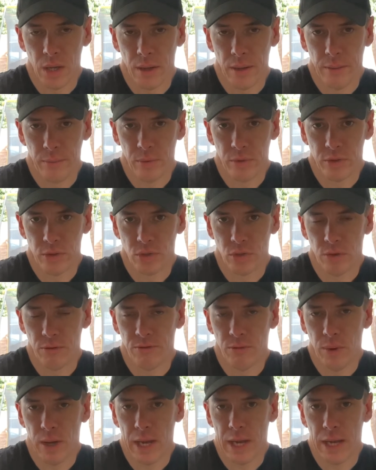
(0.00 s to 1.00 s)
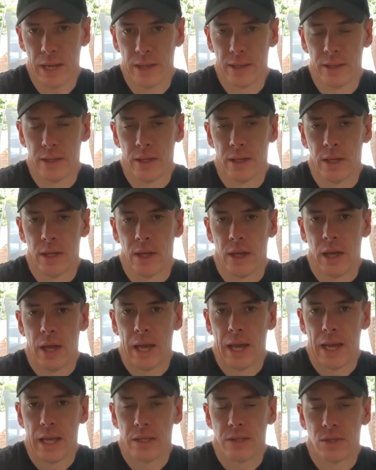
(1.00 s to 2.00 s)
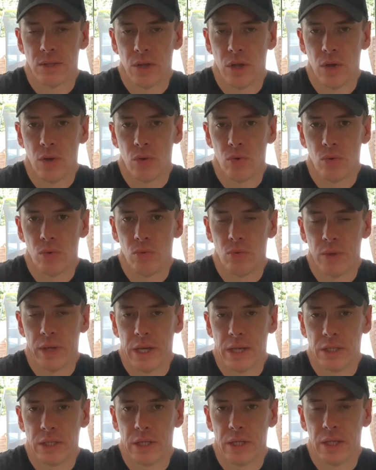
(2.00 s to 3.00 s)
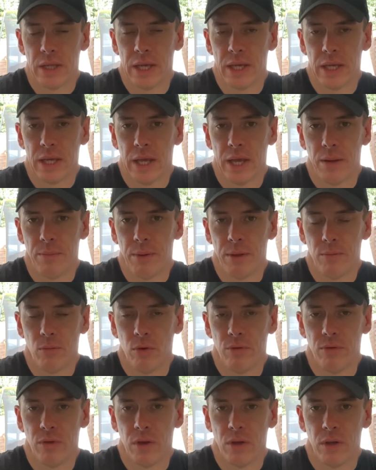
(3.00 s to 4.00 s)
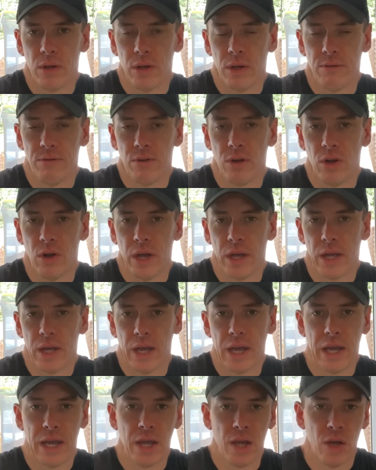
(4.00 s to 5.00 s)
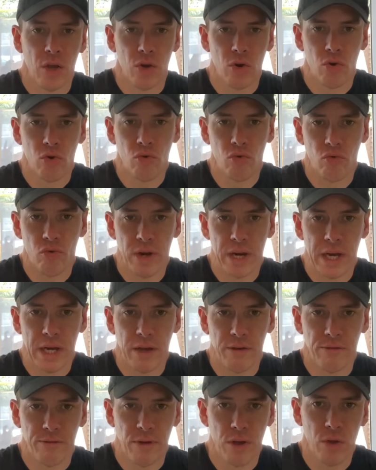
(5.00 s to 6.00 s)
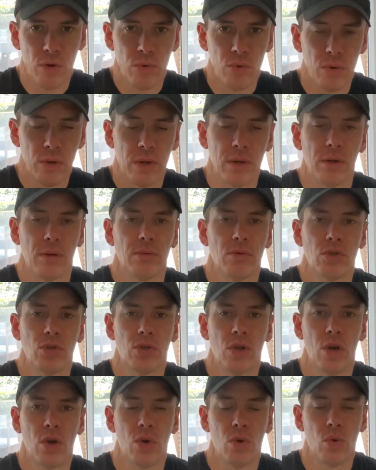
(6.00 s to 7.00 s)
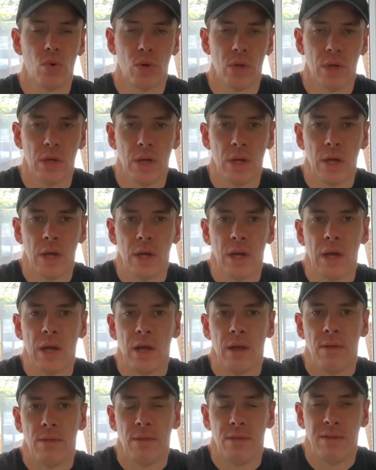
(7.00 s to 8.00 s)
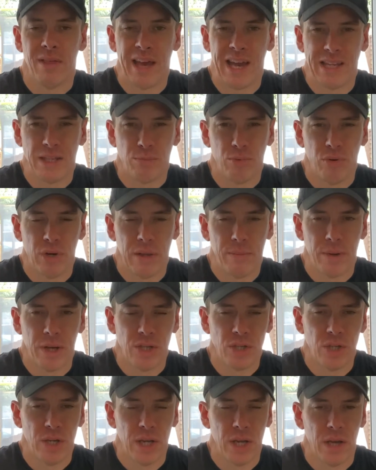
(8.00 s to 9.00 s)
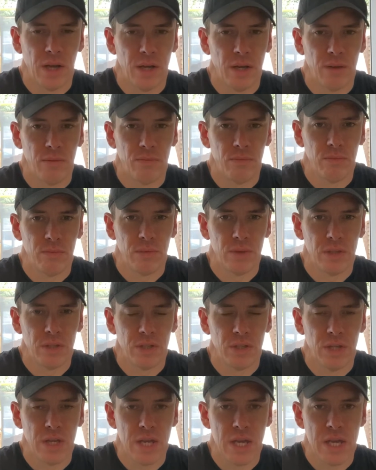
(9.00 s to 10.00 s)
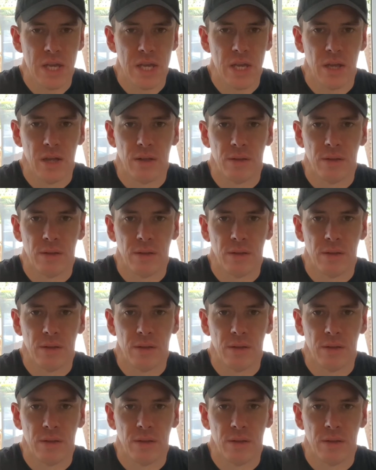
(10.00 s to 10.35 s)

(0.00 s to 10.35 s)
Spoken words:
with the software. And so we actually then get a bit more of a, if you like, a greener phone. So that's pretty much it. I don't see,